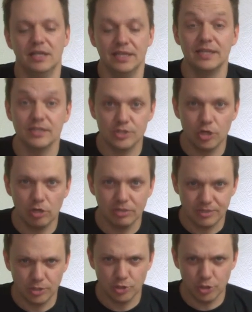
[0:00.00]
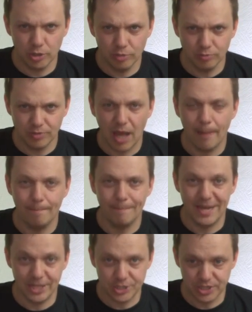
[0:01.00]
It is called tone
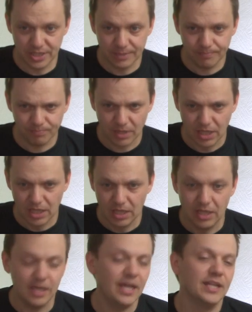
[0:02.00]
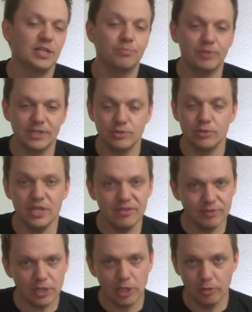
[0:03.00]
matching, and it brings you
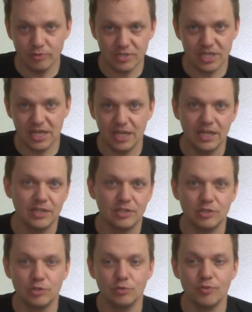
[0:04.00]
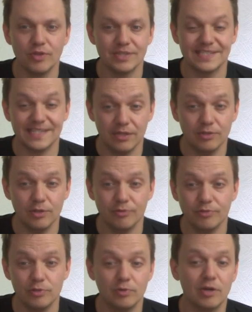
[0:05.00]
even closer to the sound
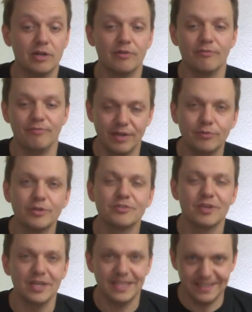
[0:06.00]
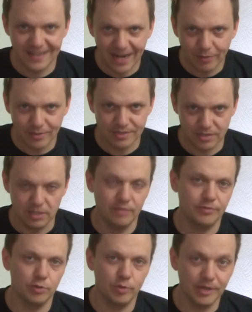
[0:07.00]
of your favorite guitarist
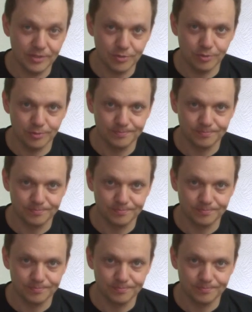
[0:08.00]
if you want to.